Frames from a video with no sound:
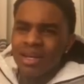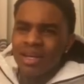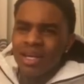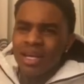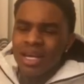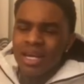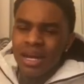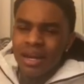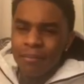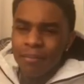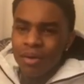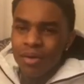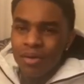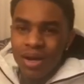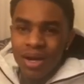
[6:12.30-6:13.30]
He like,
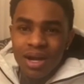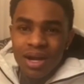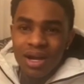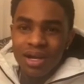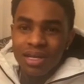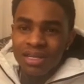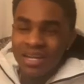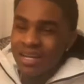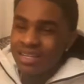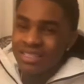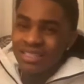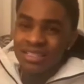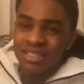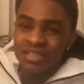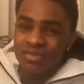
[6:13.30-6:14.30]
bro, that
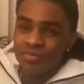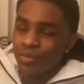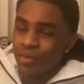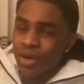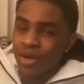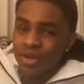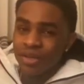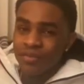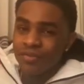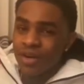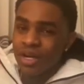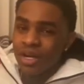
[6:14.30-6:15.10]
shit just weird as fuck.